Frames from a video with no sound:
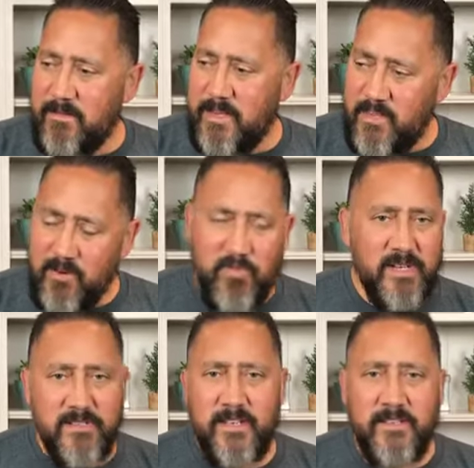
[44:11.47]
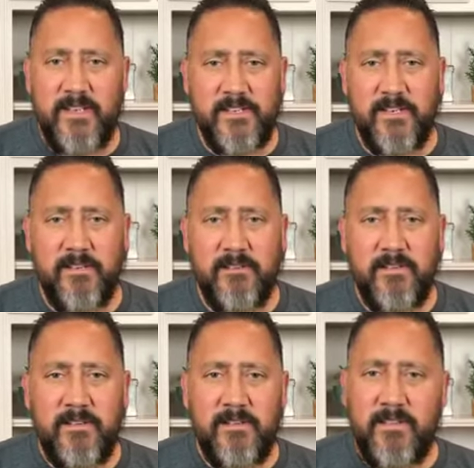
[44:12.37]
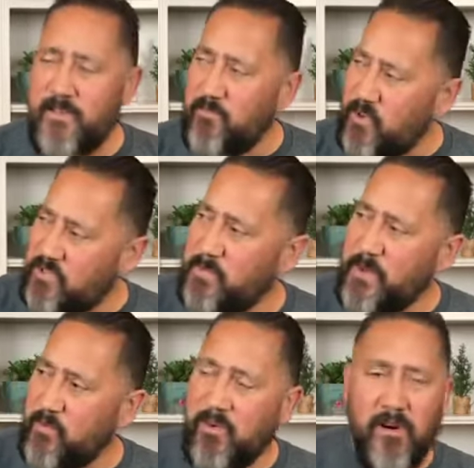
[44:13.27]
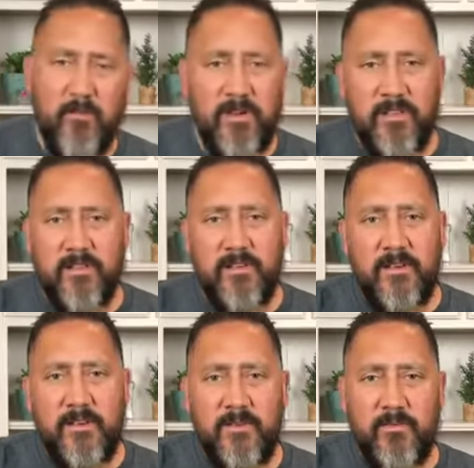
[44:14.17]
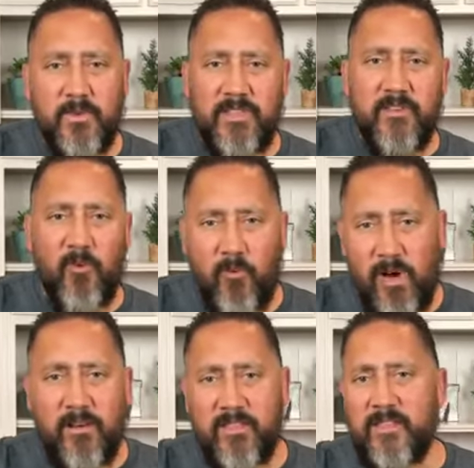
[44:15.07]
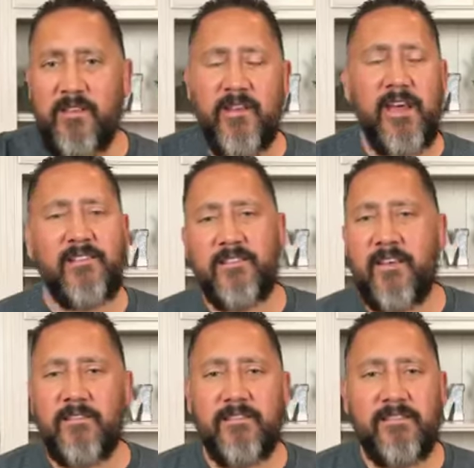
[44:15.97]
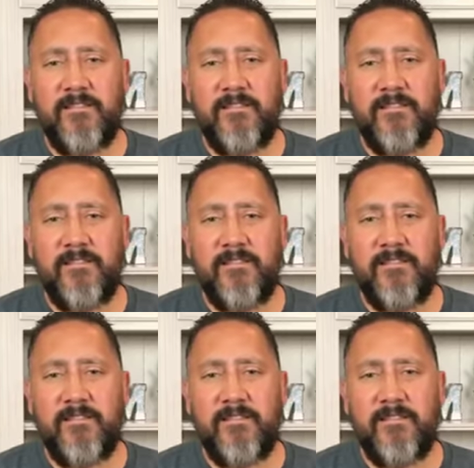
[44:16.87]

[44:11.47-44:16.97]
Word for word: in their present condition than most people are with, with their wealth in the United States